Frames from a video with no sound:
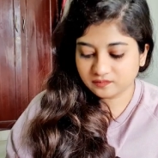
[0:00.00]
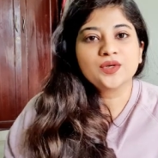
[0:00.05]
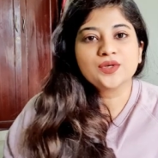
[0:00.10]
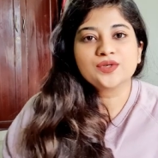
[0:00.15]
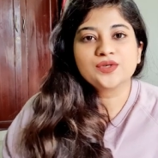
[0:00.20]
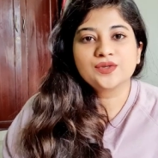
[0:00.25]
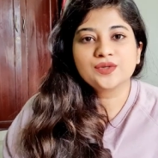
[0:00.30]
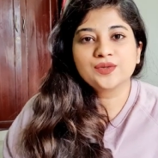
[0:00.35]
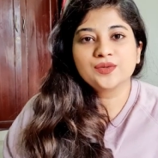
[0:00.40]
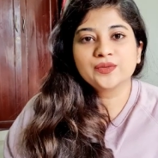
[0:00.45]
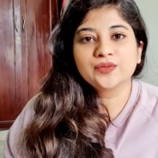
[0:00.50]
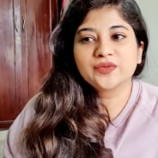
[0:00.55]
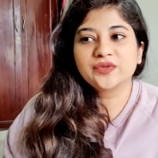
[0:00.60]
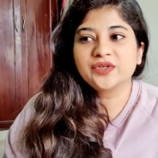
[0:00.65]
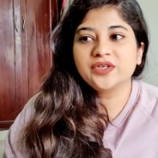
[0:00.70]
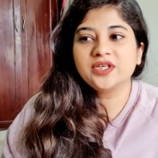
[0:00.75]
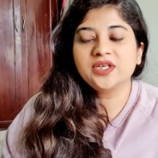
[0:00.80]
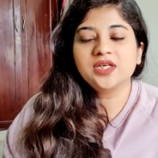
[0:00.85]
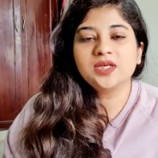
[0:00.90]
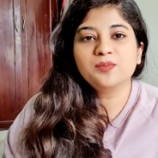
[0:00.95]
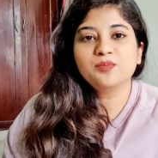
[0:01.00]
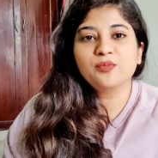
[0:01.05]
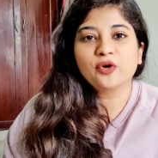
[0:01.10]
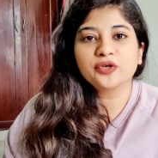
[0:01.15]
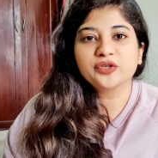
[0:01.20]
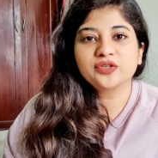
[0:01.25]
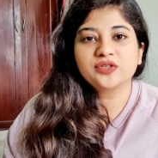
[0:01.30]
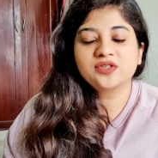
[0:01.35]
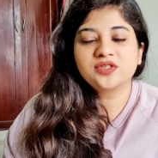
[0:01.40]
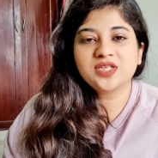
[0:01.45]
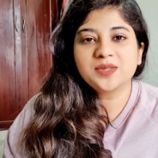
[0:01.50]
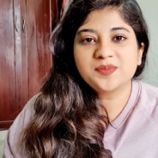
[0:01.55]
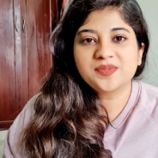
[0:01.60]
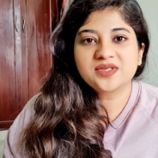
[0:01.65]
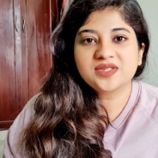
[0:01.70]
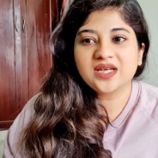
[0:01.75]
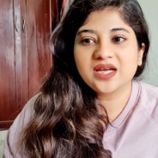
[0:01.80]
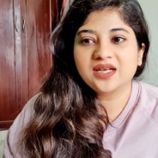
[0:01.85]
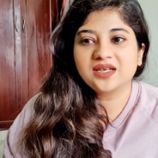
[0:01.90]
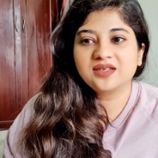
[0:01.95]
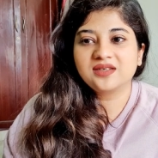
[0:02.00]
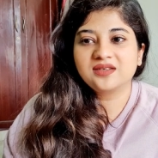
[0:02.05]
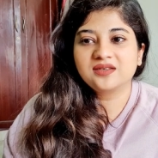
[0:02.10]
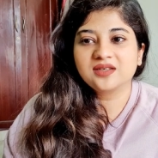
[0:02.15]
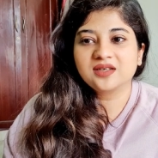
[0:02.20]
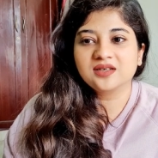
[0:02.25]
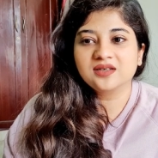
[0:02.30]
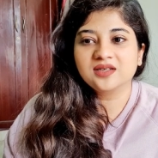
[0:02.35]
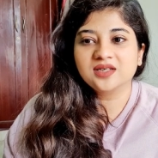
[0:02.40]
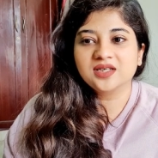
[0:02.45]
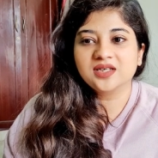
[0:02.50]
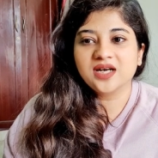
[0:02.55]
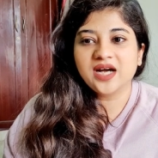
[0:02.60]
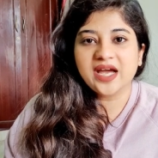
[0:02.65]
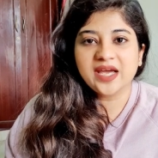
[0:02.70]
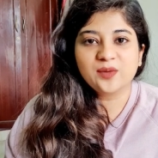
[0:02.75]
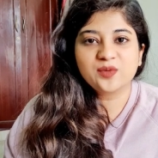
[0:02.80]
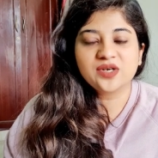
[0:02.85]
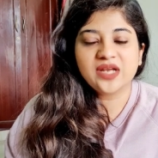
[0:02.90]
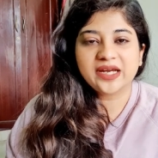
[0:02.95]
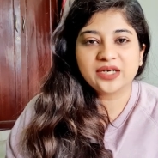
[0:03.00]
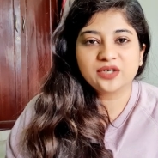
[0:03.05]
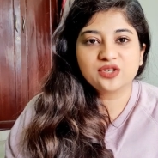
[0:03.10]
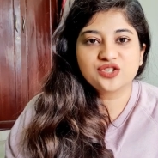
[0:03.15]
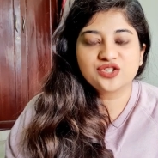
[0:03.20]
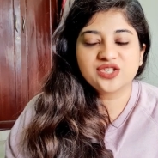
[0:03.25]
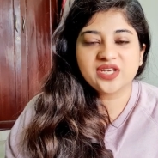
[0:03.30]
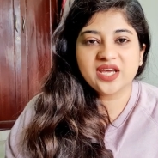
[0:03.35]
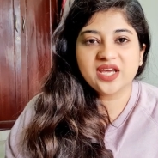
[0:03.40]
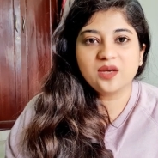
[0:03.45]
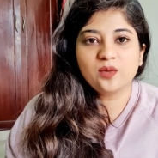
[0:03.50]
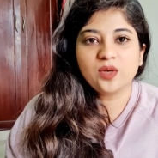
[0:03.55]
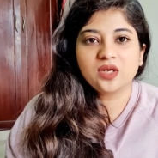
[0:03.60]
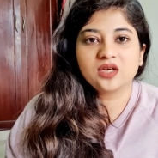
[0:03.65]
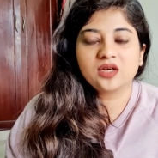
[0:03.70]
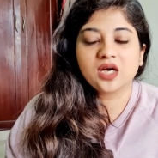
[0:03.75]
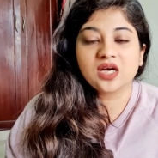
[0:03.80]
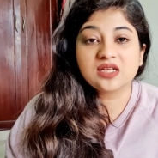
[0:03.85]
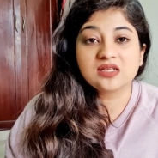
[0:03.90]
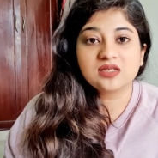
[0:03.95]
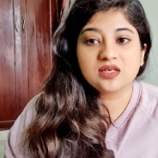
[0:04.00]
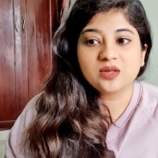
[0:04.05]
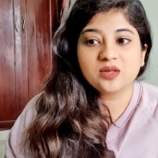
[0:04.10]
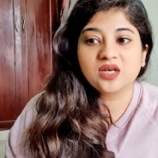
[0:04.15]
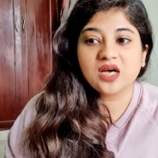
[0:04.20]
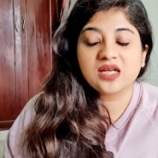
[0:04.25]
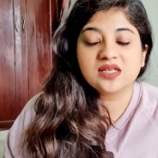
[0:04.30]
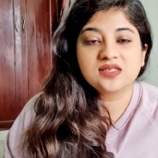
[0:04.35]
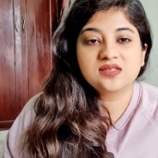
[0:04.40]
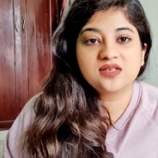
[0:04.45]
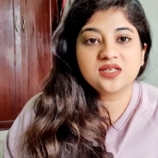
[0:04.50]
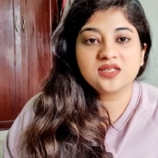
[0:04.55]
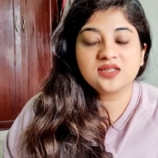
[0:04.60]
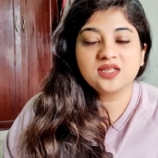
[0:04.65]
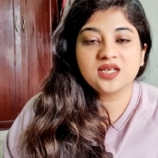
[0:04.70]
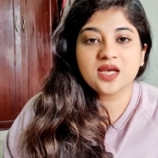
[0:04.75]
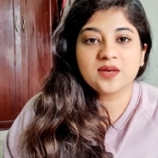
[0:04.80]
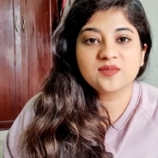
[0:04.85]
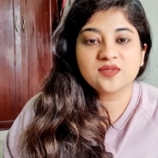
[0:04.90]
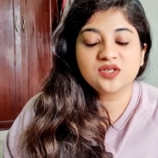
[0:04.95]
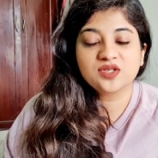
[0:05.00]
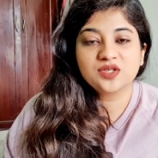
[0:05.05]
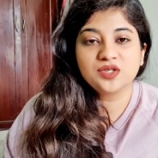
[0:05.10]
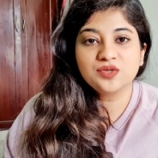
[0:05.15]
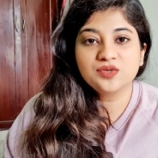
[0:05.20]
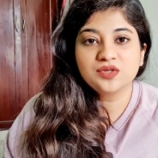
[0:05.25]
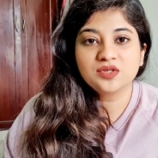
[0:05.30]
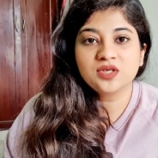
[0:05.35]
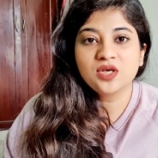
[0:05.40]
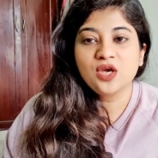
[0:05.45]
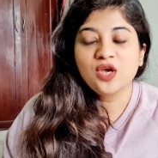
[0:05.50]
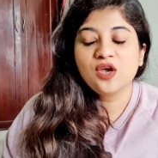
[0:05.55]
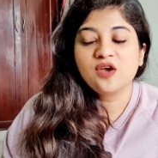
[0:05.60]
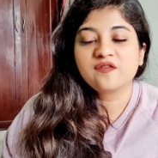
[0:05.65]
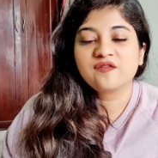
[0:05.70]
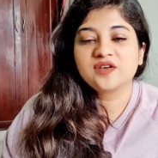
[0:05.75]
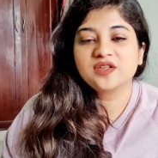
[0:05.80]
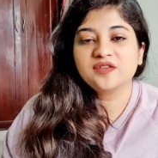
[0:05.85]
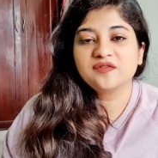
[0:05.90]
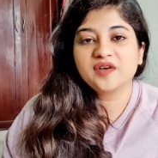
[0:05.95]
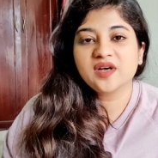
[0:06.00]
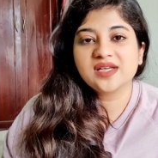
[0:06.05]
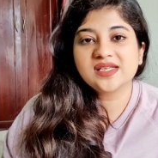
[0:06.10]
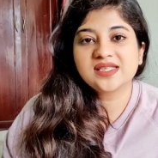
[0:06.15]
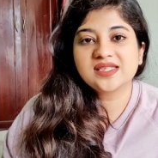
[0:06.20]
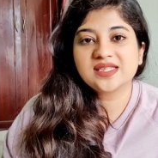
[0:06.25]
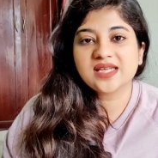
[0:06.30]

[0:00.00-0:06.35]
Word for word: so three important tips that uh, I would like to share when, on, on answering the MCQs for the first